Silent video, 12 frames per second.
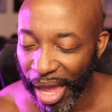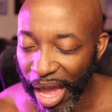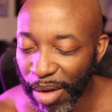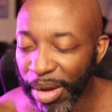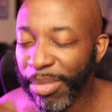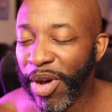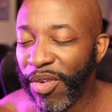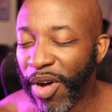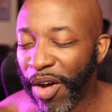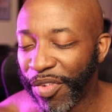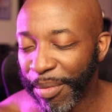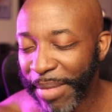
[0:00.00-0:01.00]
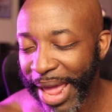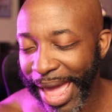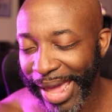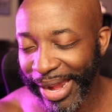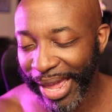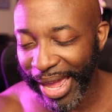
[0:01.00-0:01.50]
We move on from
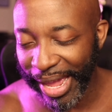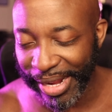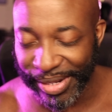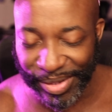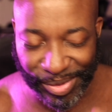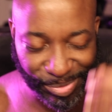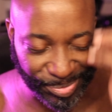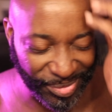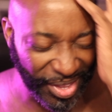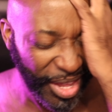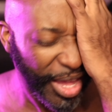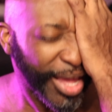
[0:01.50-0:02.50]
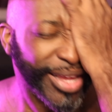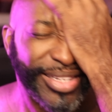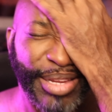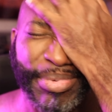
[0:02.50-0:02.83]
that, and to